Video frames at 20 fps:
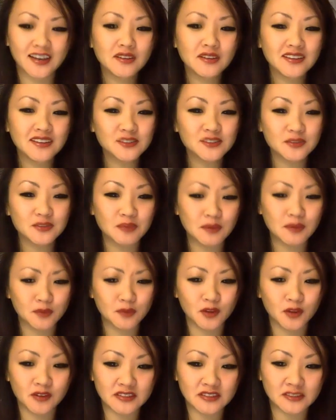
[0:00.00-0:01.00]
that's what people
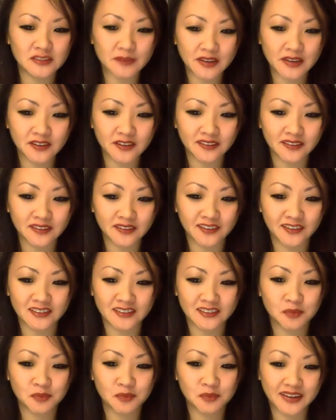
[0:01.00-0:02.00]
always speculate on is
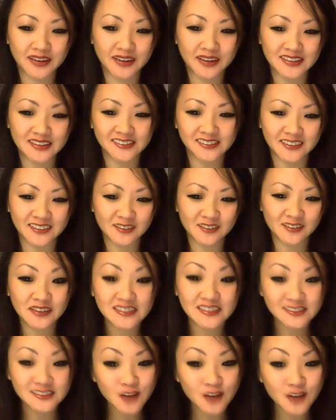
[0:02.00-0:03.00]
price, and you're like, well,
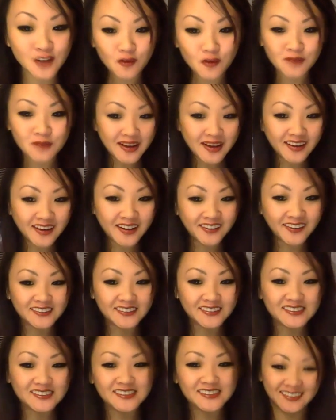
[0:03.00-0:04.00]
that's not what matters.